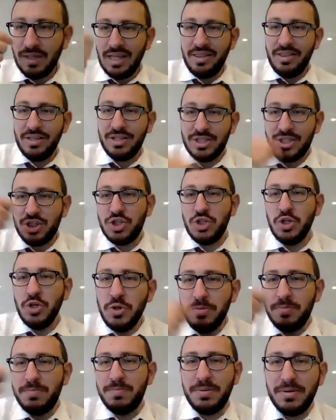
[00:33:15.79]
The
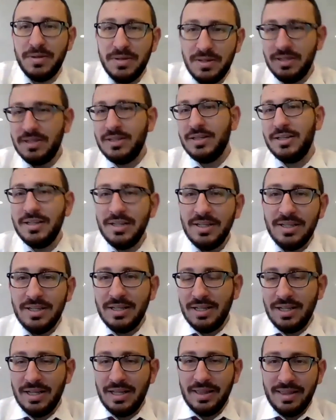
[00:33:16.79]
soup
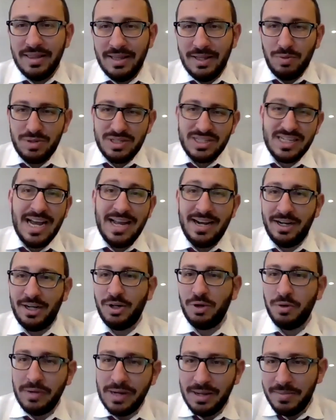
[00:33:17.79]
was kind of
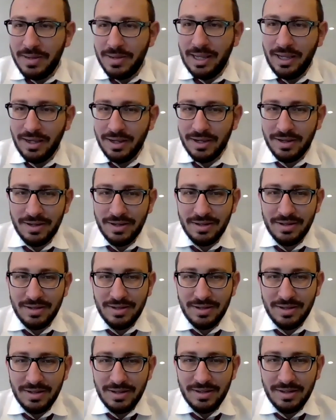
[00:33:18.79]
creamy
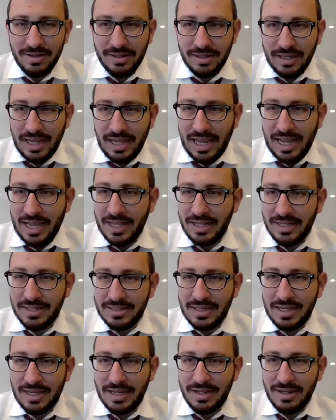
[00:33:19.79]
and
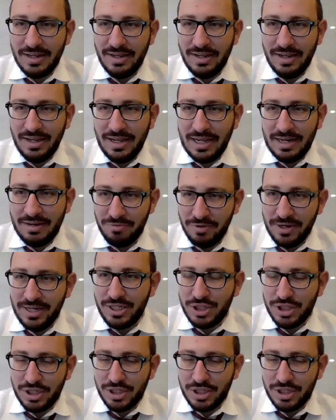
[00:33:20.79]
uh, and rich.